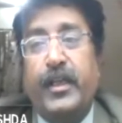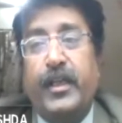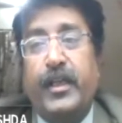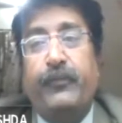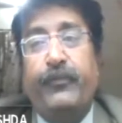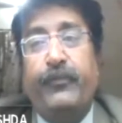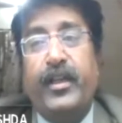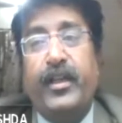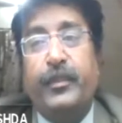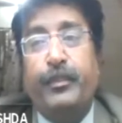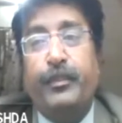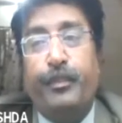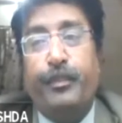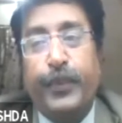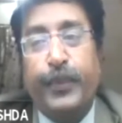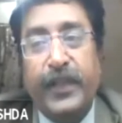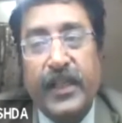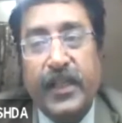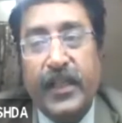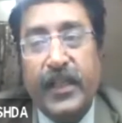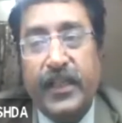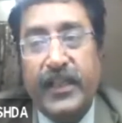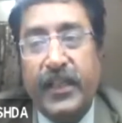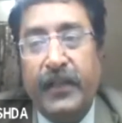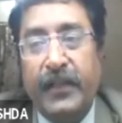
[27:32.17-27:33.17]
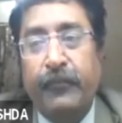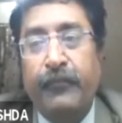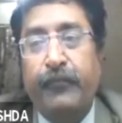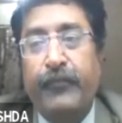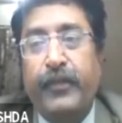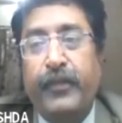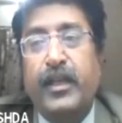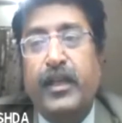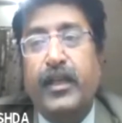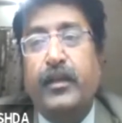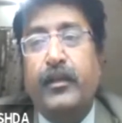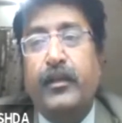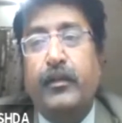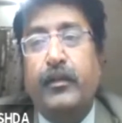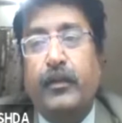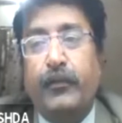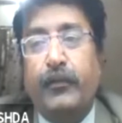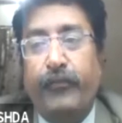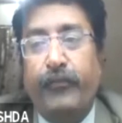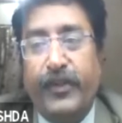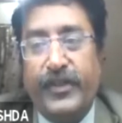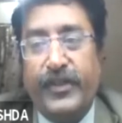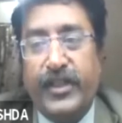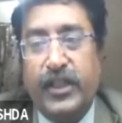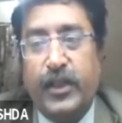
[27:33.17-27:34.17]
Even peer team
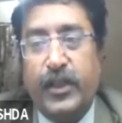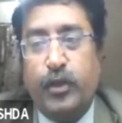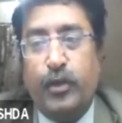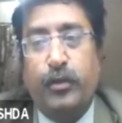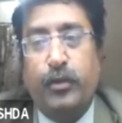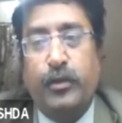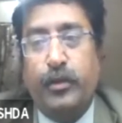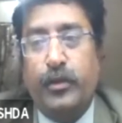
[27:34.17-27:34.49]
will visit.